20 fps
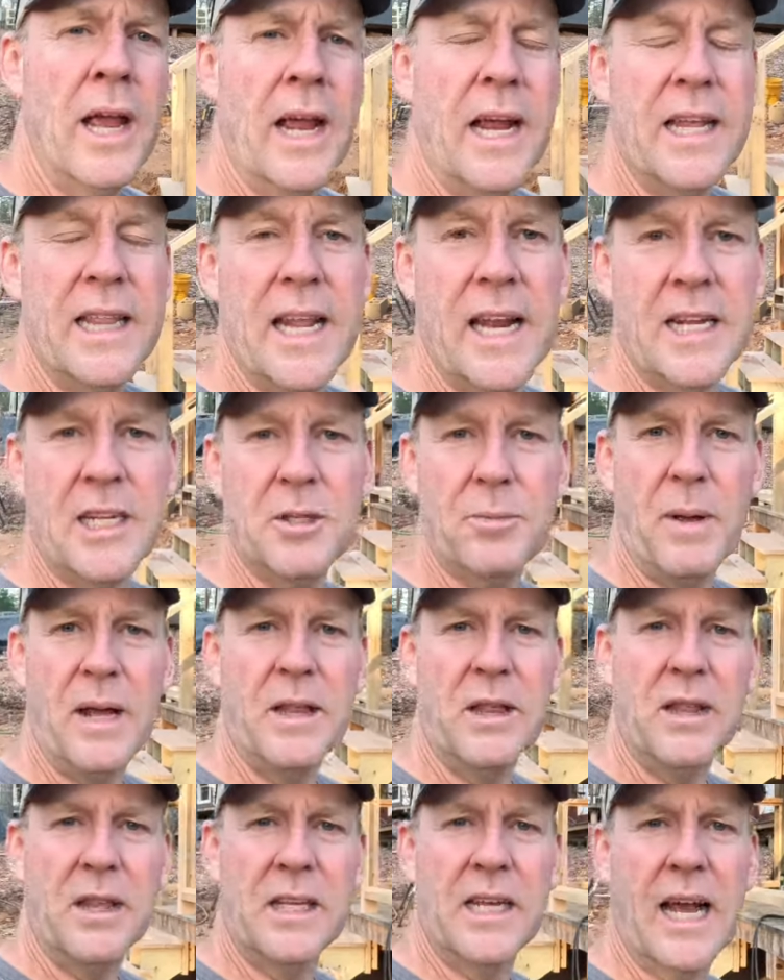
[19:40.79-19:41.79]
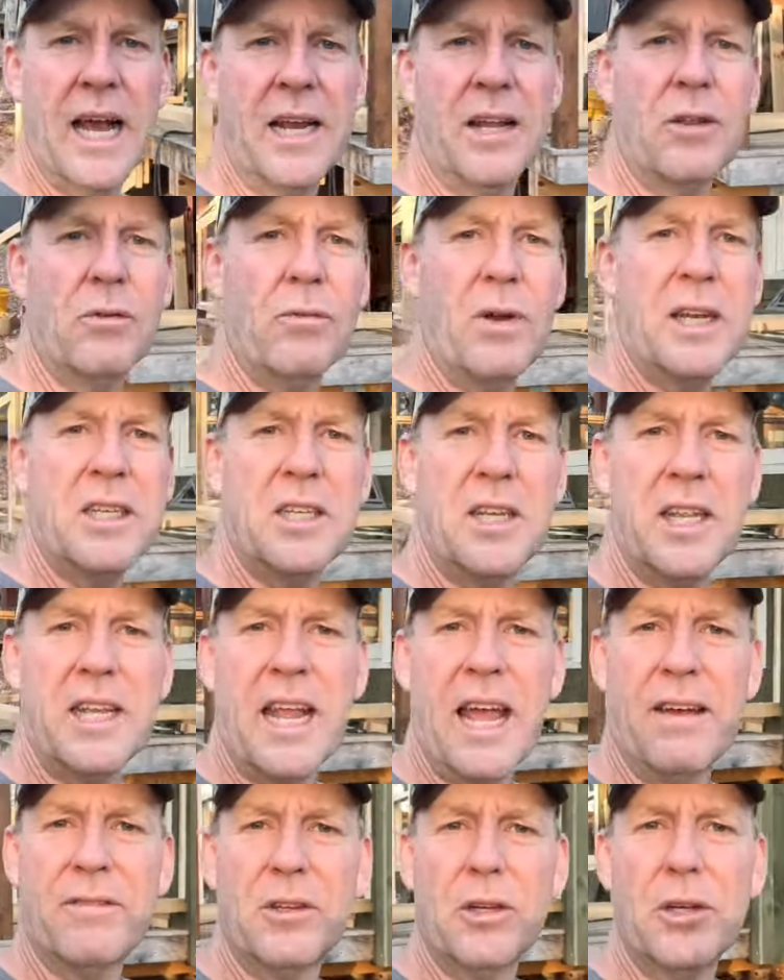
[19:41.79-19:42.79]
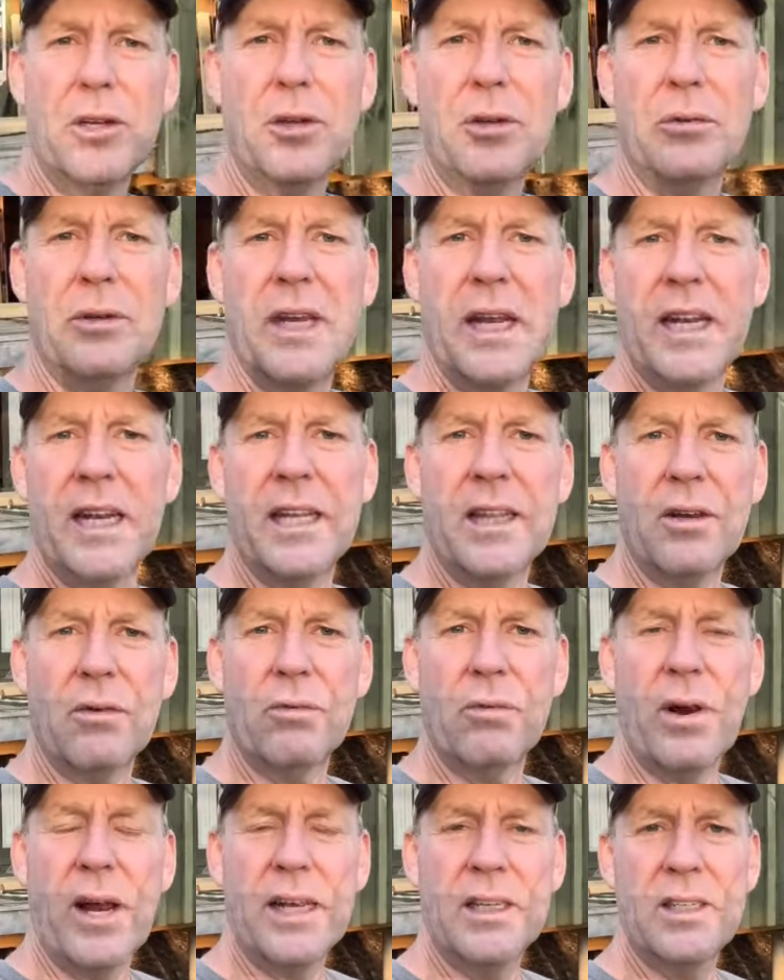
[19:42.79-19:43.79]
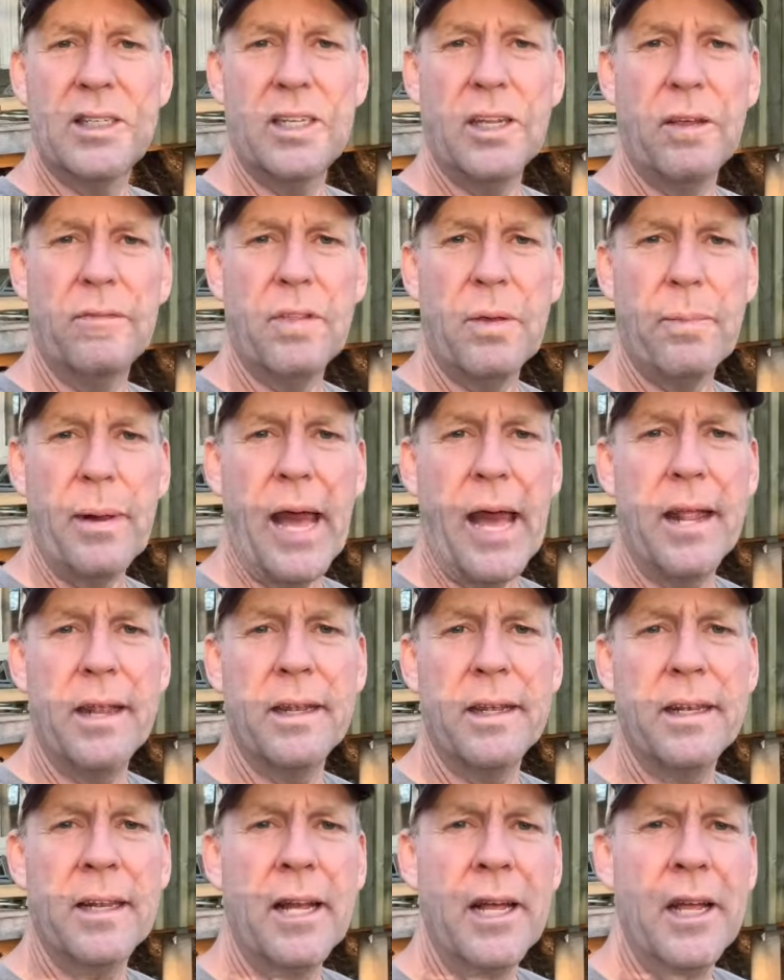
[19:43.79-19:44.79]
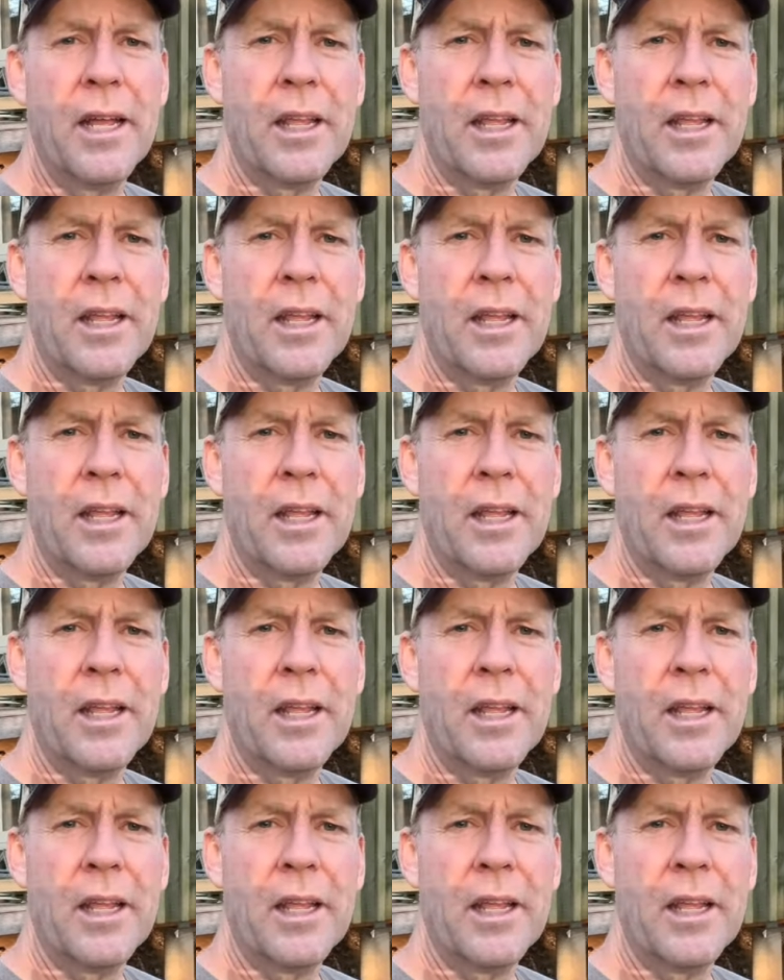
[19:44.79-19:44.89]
And then I spent kind of the rest of the afternoon getting the rest of the batten,